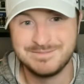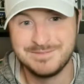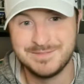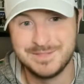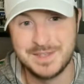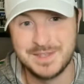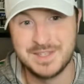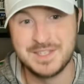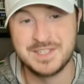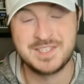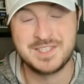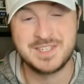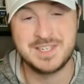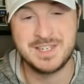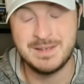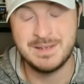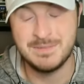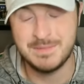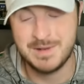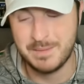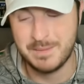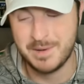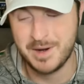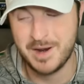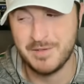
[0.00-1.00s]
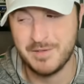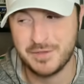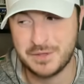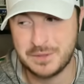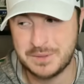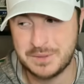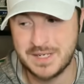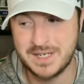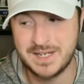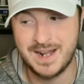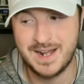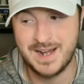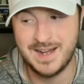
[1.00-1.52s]
this team coming off
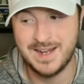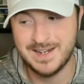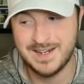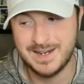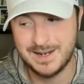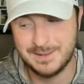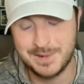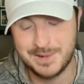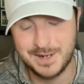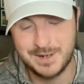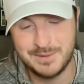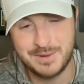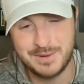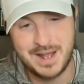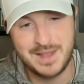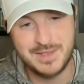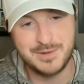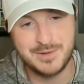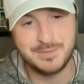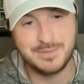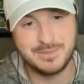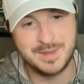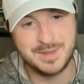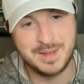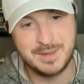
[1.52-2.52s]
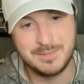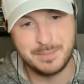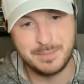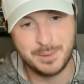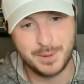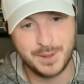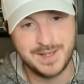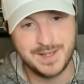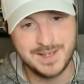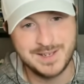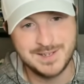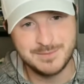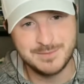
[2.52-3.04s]
3-9, I might rather them
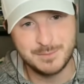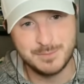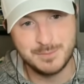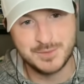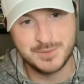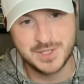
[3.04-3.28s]
play